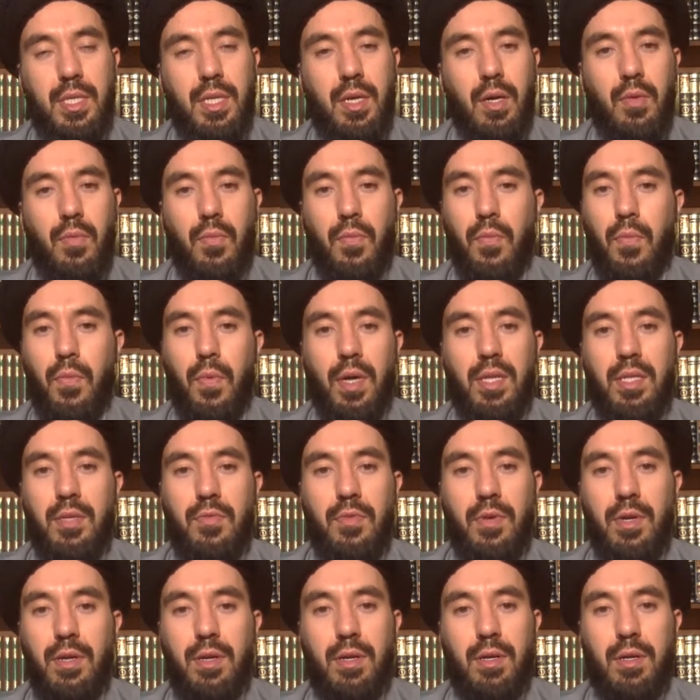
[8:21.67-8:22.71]

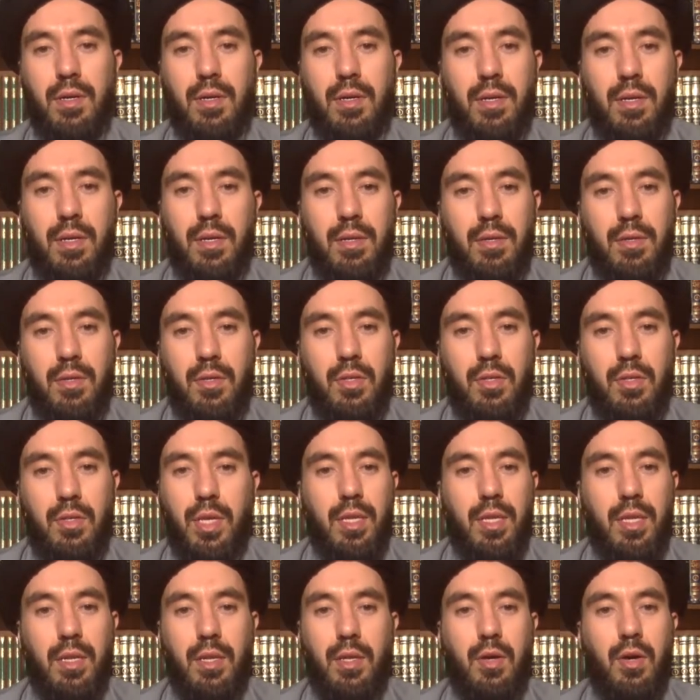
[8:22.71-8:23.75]
whatever you
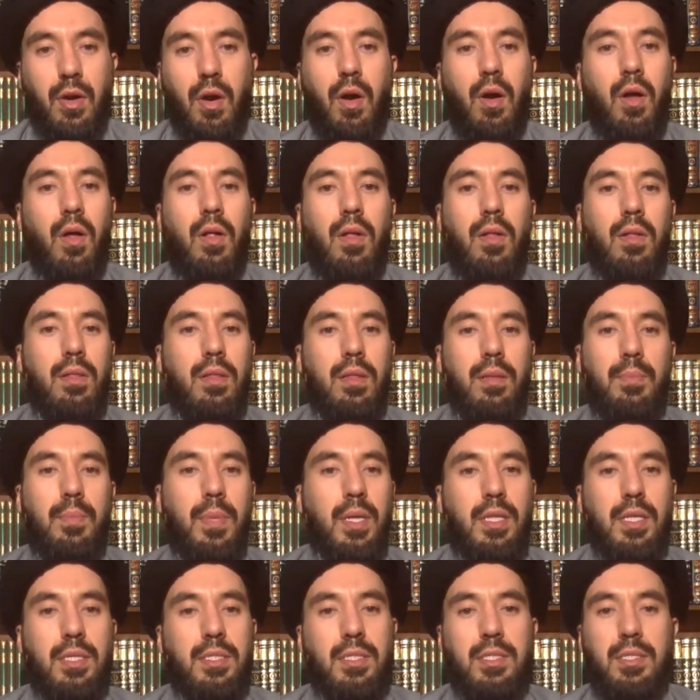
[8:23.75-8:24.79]
can call, but
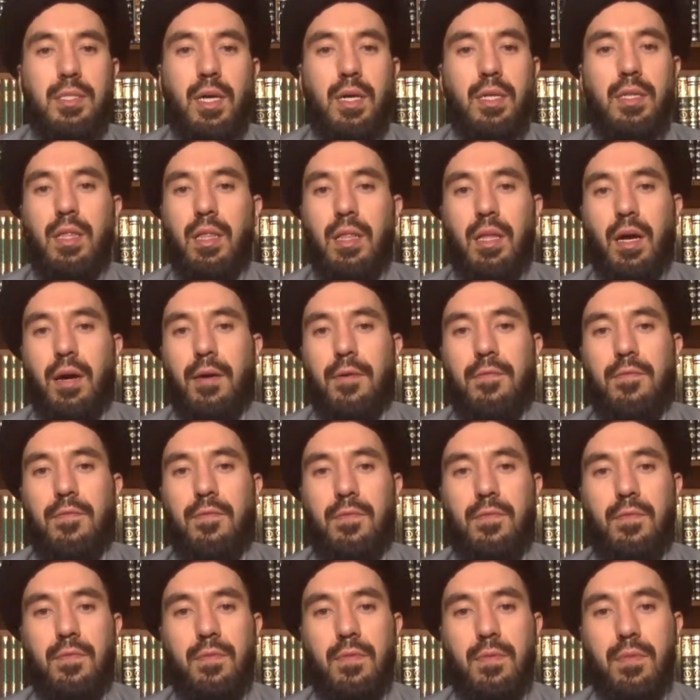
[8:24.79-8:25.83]
it's not love.
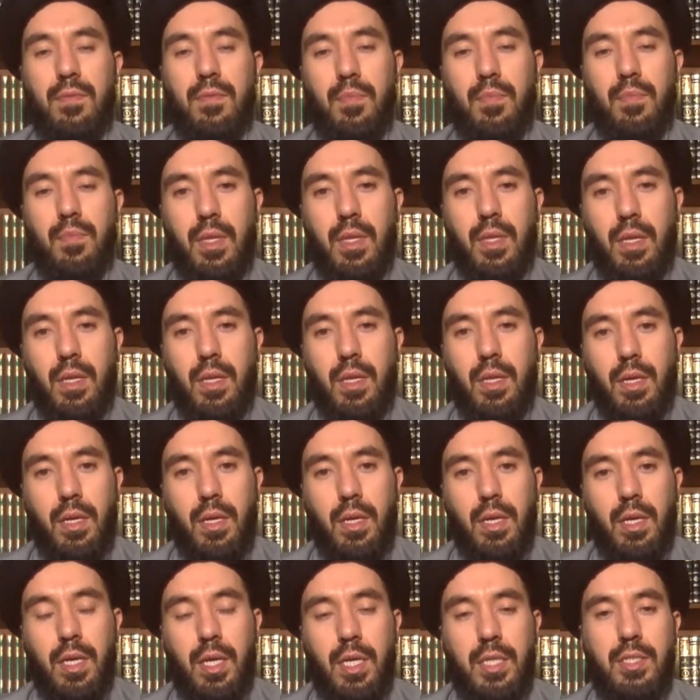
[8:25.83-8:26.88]

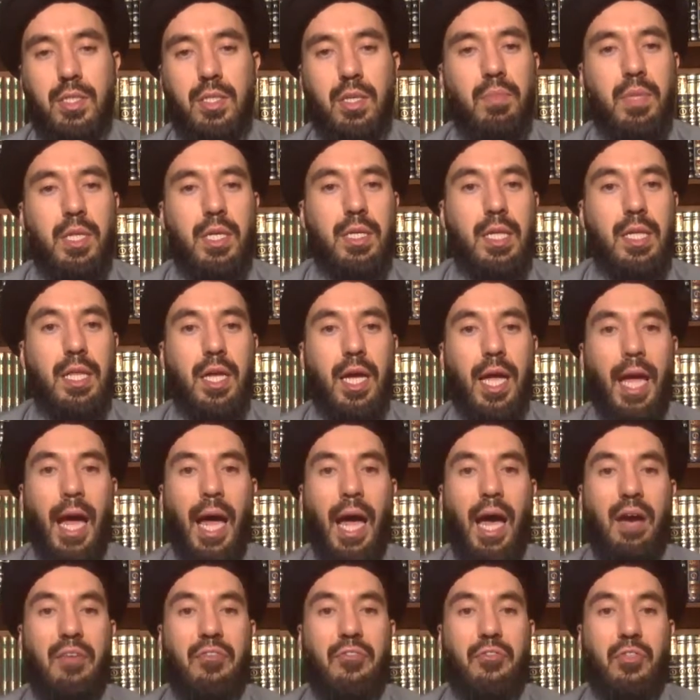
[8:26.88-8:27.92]
It's something that I
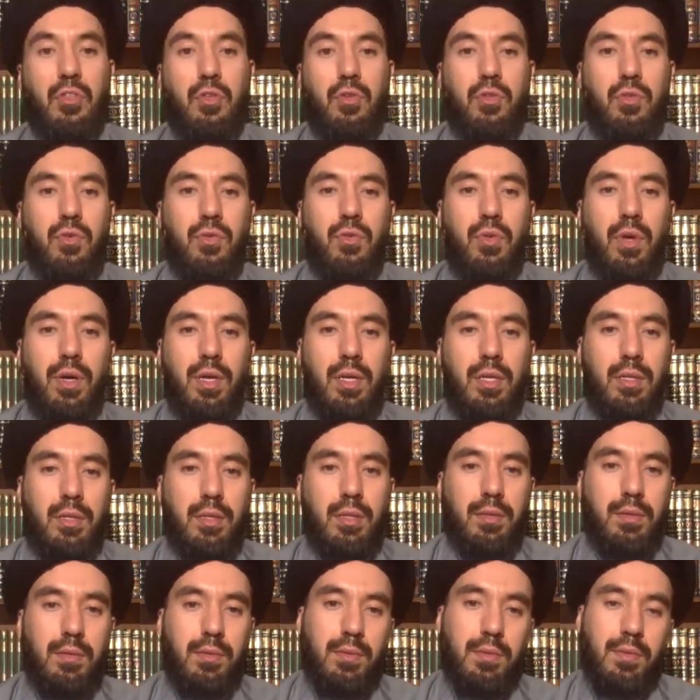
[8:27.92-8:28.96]
have to do.
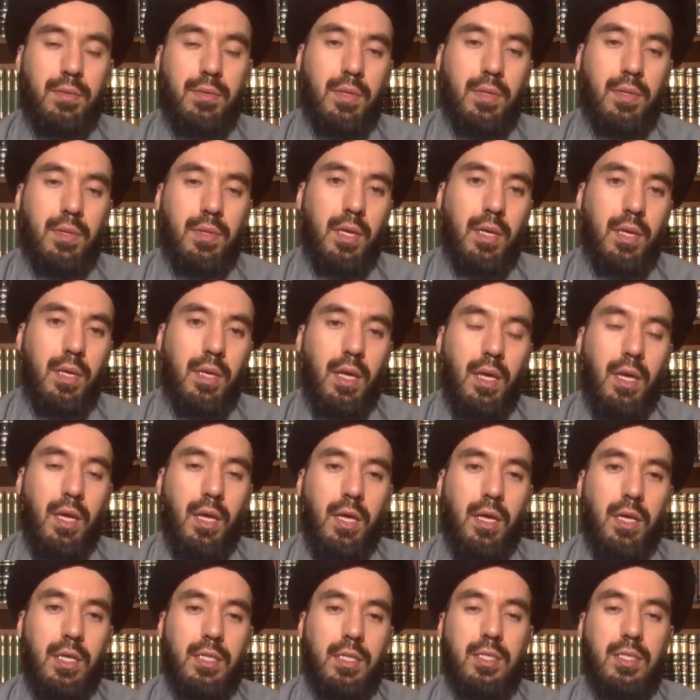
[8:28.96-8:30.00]

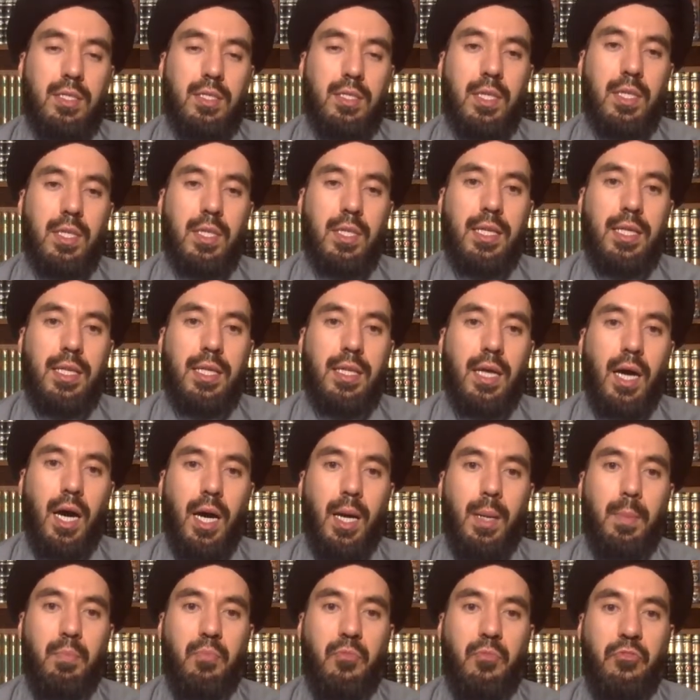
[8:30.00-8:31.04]
It's something that
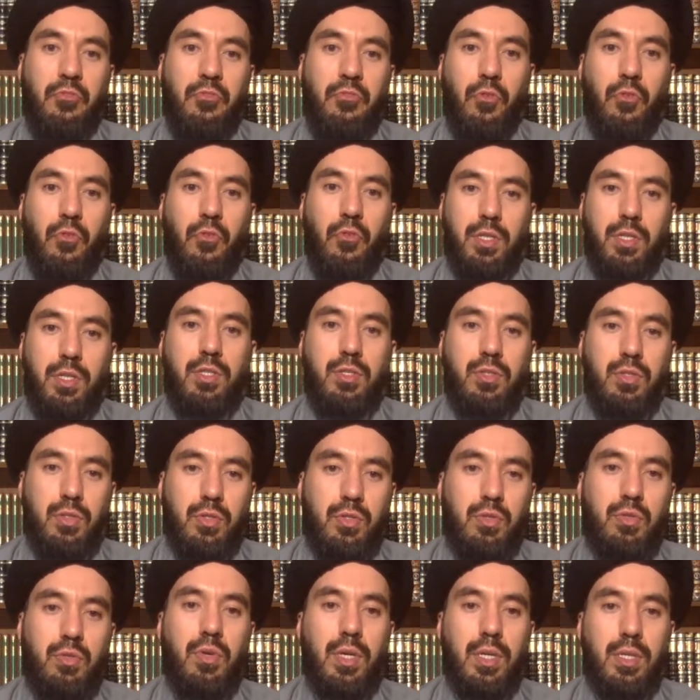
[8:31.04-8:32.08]
I'm forced to
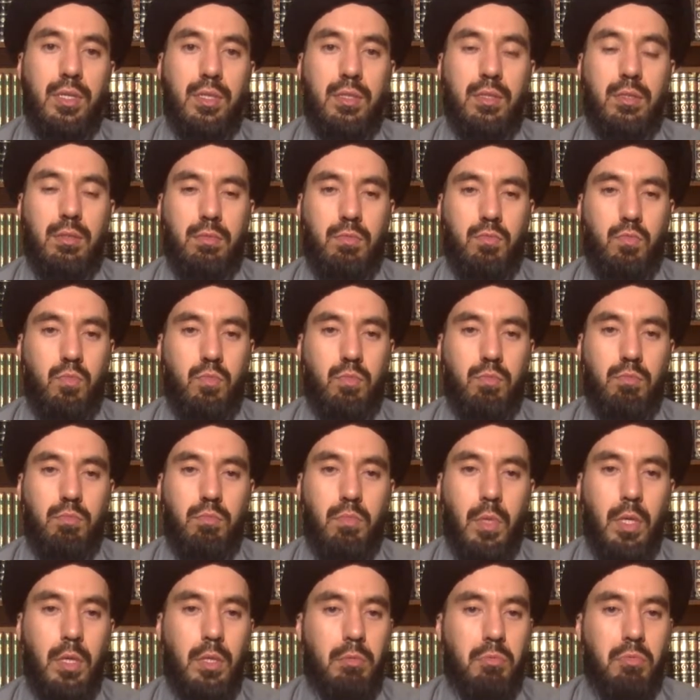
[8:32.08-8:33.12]
do it.
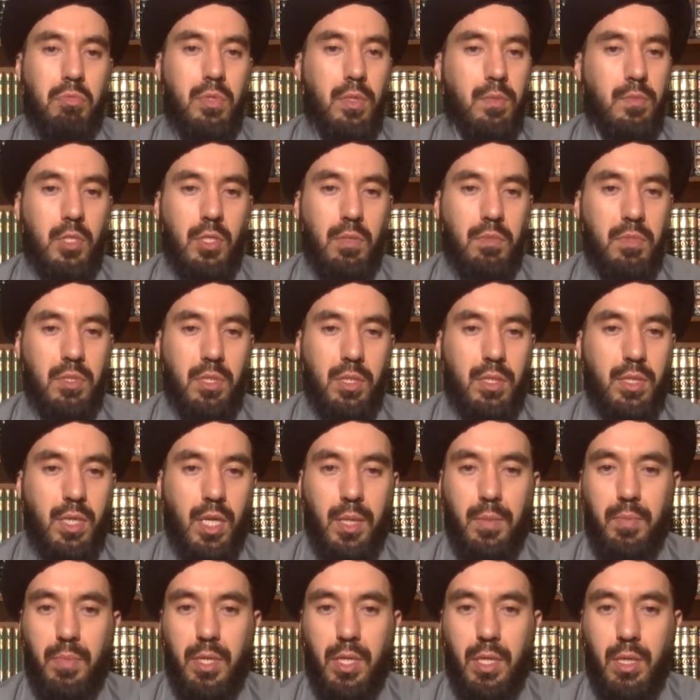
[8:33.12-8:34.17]
Sometimes it can
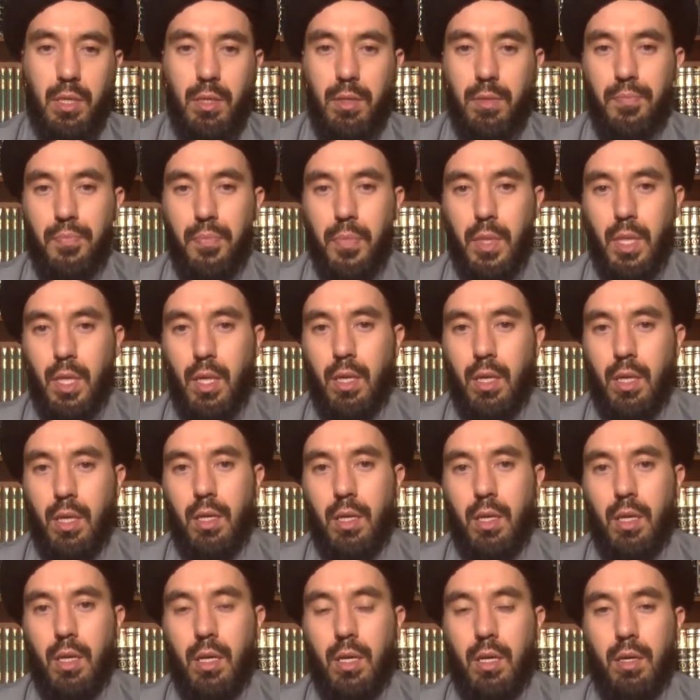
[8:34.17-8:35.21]
be,
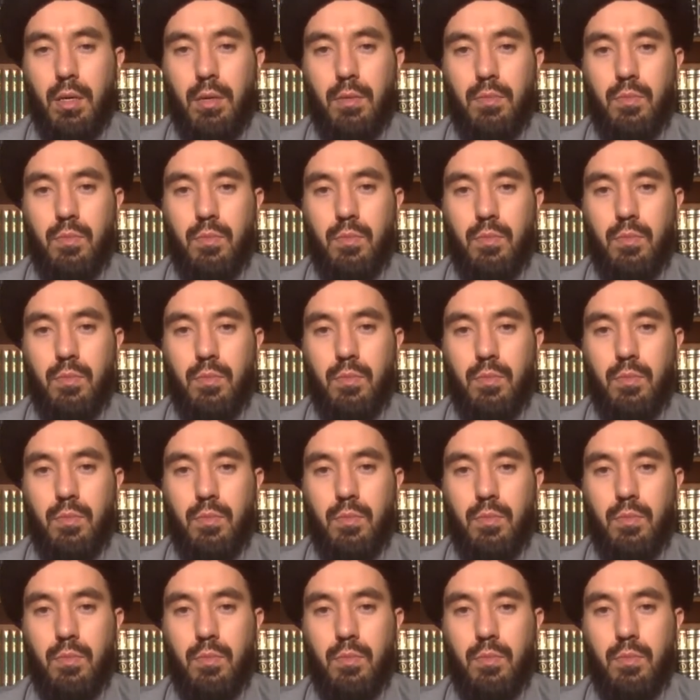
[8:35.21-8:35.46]
a